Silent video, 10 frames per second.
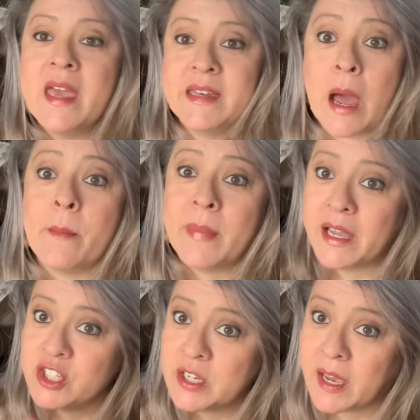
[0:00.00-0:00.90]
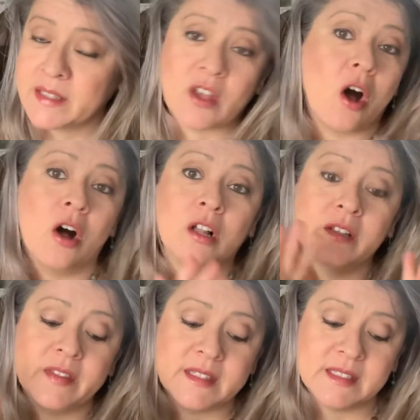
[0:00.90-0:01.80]
Now, mind you guys, all
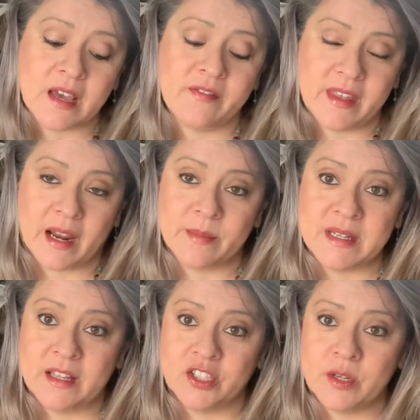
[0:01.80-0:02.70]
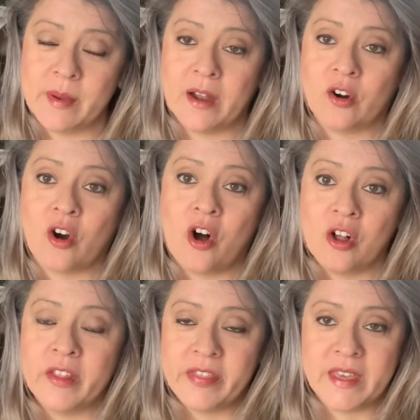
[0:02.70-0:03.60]
of the stuff that I'm telling you about are
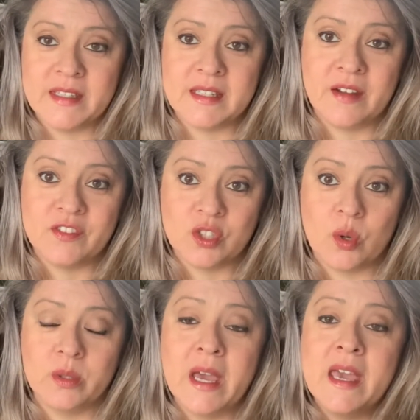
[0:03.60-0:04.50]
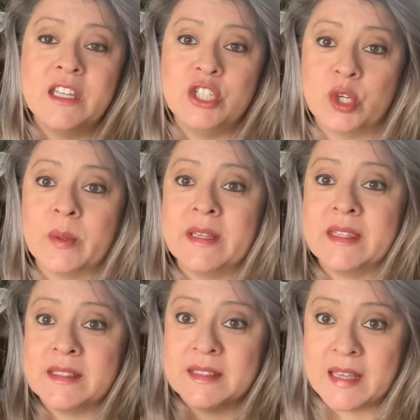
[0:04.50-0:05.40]
all the things that have sold during
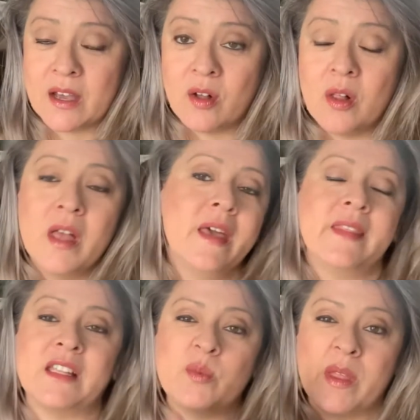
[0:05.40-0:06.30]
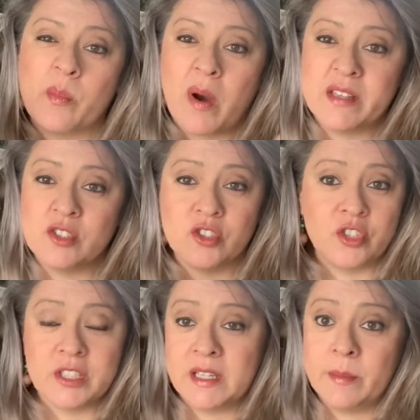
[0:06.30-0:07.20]
the sale. That's why the prices are
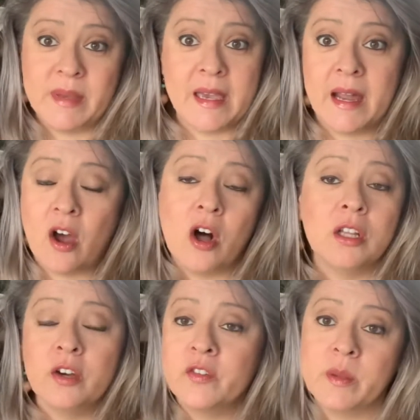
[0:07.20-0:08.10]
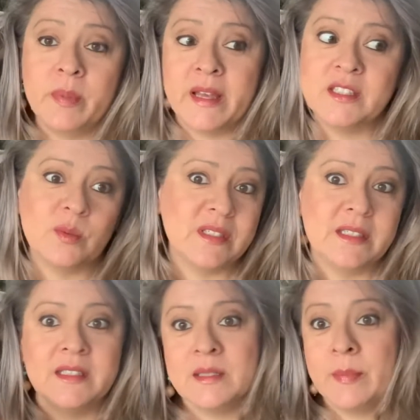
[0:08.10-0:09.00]
just gonna be kind of all over the place with
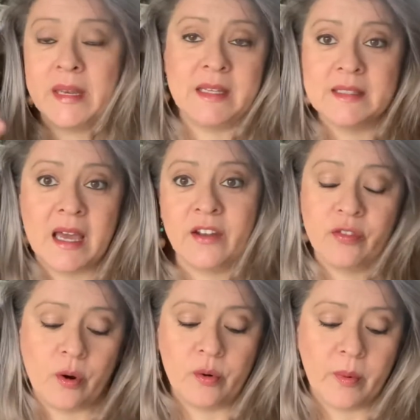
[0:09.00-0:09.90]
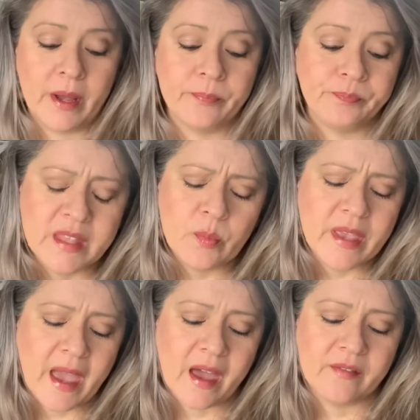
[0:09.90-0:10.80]
cents and pennies kind of thrown around. Then we
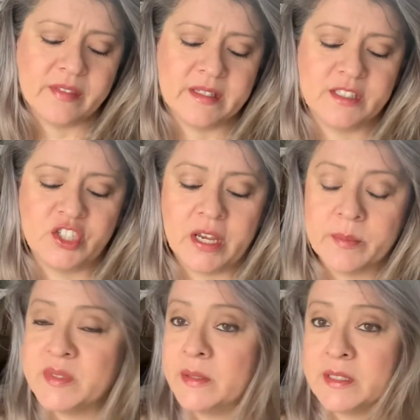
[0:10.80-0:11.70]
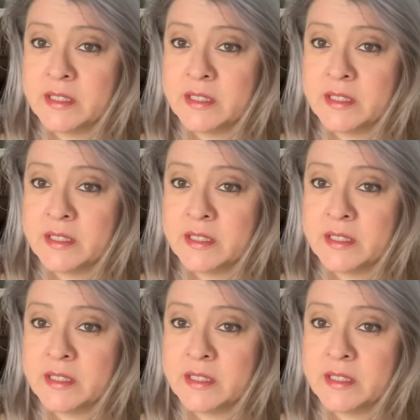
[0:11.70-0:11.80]
have this Jacobson's